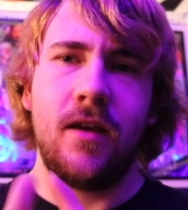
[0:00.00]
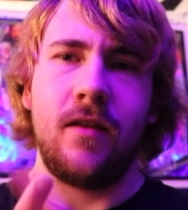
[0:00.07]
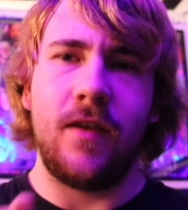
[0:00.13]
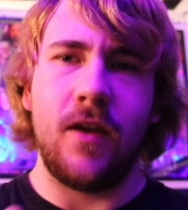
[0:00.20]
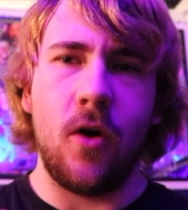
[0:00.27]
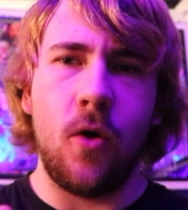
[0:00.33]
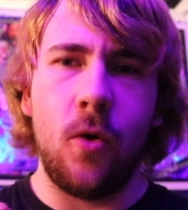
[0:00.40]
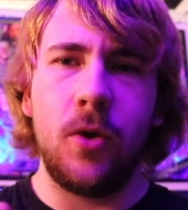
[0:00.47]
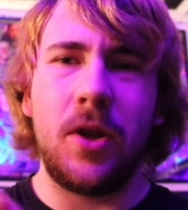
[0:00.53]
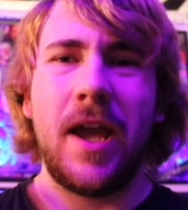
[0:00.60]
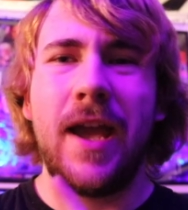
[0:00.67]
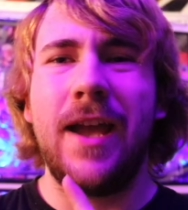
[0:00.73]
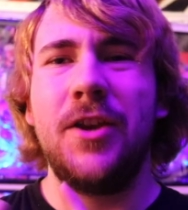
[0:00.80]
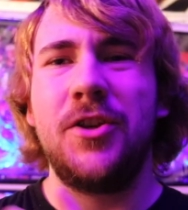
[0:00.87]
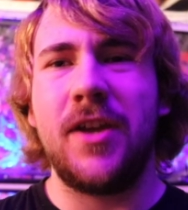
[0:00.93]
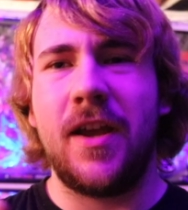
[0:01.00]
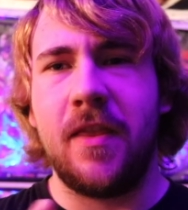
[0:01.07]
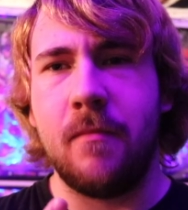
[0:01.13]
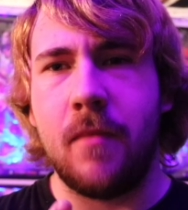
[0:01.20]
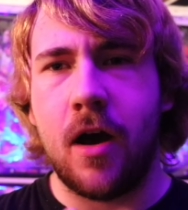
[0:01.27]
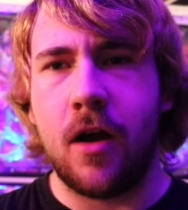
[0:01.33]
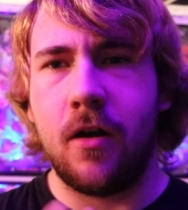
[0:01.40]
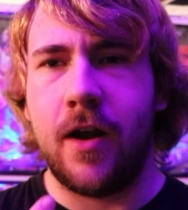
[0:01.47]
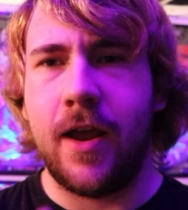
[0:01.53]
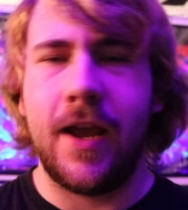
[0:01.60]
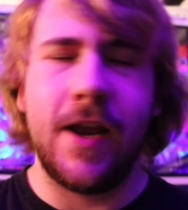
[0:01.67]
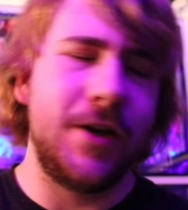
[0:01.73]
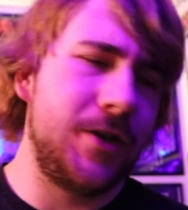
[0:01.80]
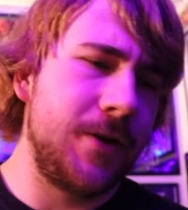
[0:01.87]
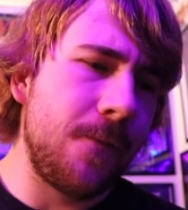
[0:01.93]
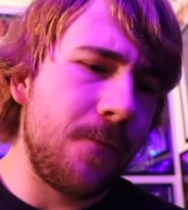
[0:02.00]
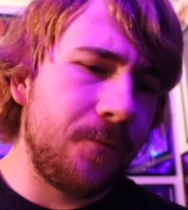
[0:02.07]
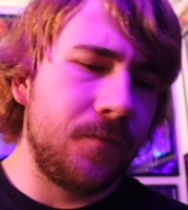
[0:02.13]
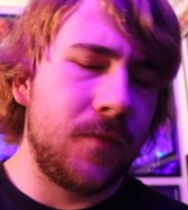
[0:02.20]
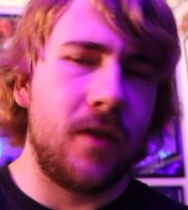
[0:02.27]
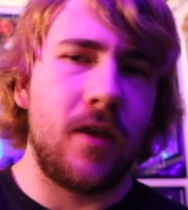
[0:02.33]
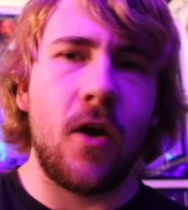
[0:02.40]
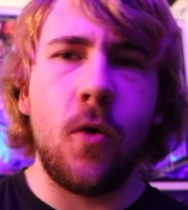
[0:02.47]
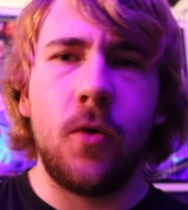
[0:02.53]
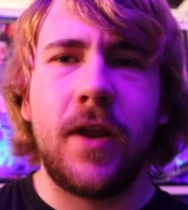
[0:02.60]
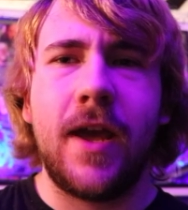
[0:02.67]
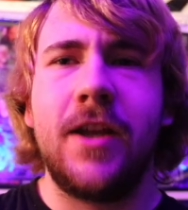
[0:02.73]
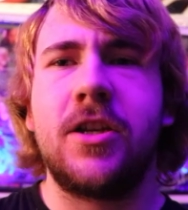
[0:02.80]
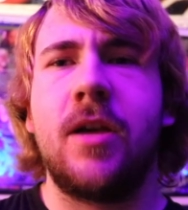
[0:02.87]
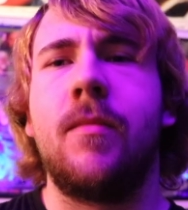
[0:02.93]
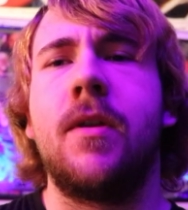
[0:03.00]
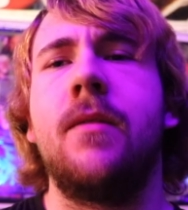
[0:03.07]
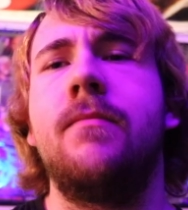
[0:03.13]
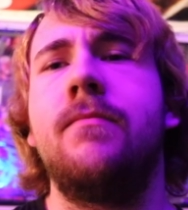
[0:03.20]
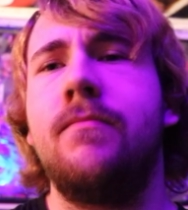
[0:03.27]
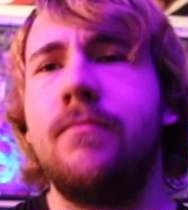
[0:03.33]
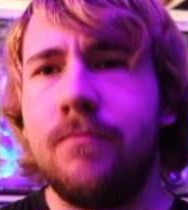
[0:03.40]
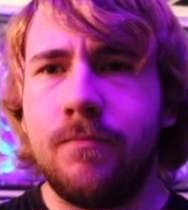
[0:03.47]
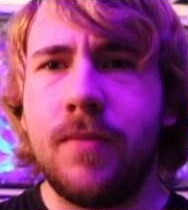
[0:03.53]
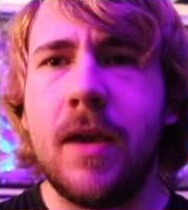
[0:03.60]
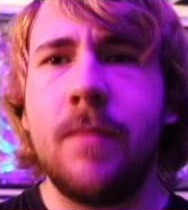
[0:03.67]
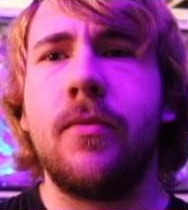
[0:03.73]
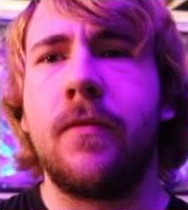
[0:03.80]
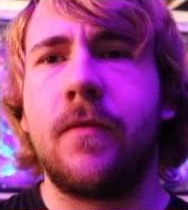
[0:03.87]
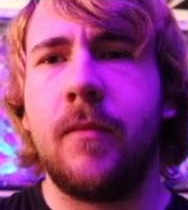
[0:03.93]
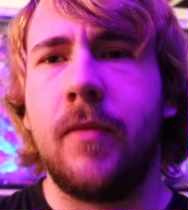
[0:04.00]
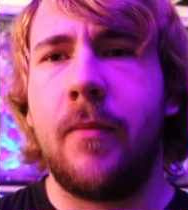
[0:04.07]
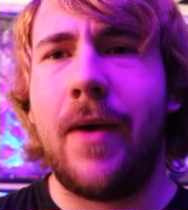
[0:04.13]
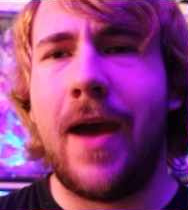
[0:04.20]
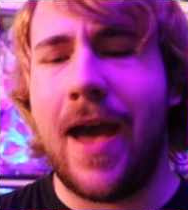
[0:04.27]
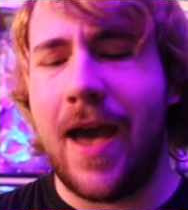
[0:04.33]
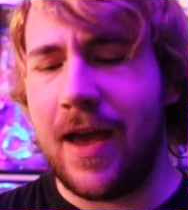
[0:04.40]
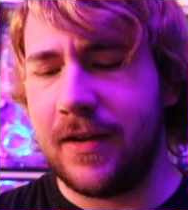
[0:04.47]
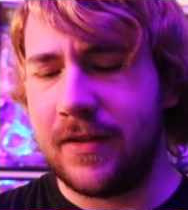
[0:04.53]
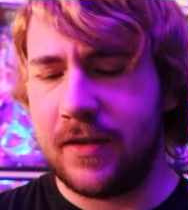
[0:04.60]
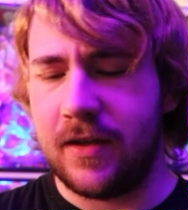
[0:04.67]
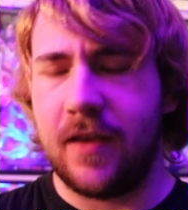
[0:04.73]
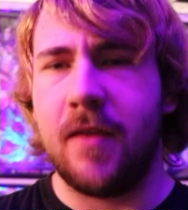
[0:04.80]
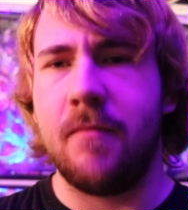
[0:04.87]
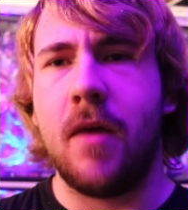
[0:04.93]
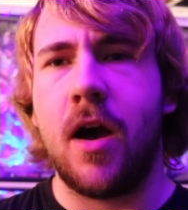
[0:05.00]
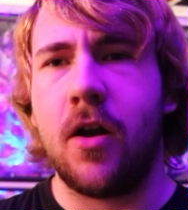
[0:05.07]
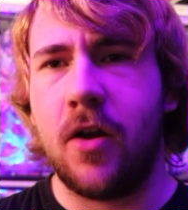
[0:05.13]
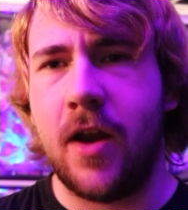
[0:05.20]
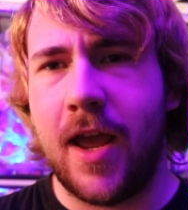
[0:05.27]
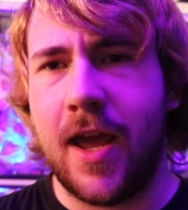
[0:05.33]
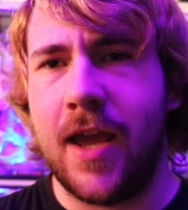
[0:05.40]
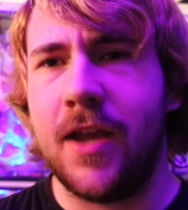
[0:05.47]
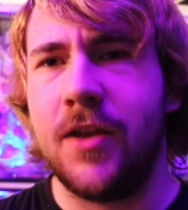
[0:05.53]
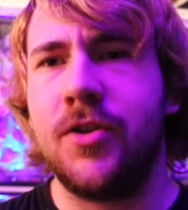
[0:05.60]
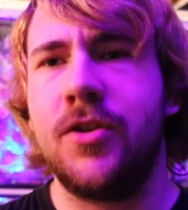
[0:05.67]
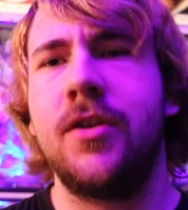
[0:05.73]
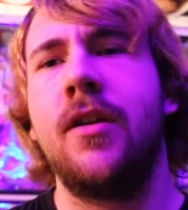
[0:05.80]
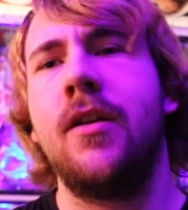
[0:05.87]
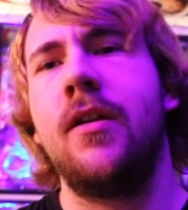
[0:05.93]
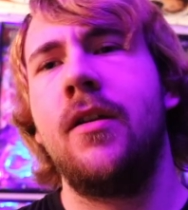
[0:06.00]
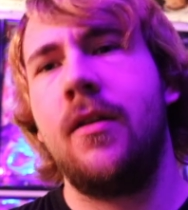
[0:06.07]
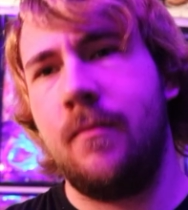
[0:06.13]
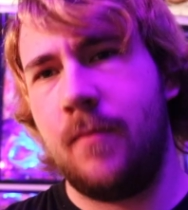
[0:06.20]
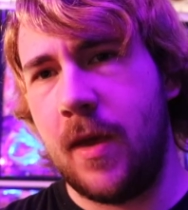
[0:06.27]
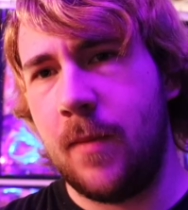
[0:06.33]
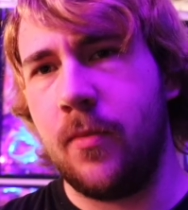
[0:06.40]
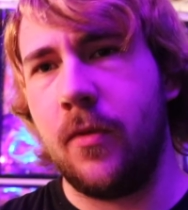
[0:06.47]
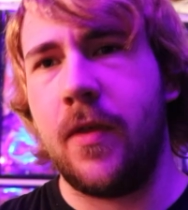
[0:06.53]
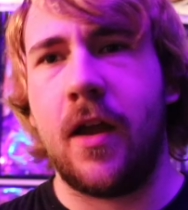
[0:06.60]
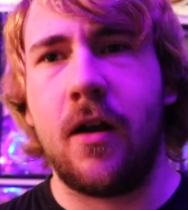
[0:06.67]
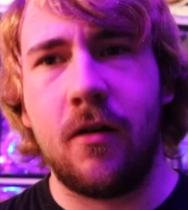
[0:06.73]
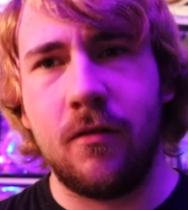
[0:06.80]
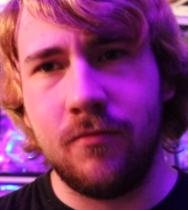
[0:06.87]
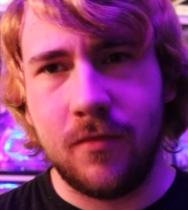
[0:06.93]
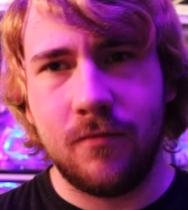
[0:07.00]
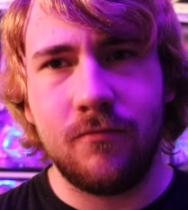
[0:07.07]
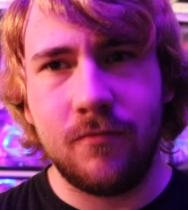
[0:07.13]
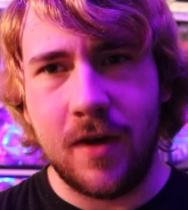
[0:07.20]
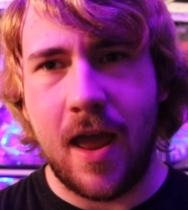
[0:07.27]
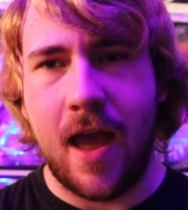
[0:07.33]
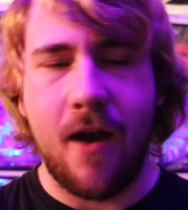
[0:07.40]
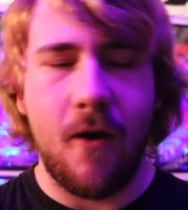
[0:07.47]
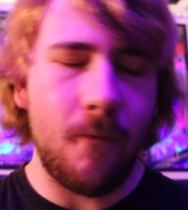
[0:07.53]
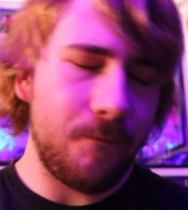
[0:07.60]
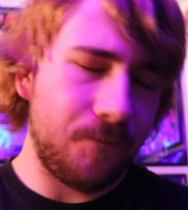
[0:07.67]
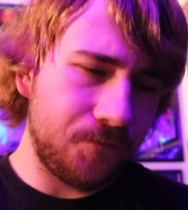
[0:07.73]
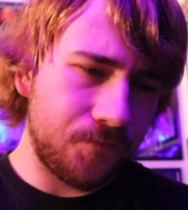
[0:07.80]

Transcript: The old age and the modern age. The old age, I'm going to people from the past, and the modern age, people that are now.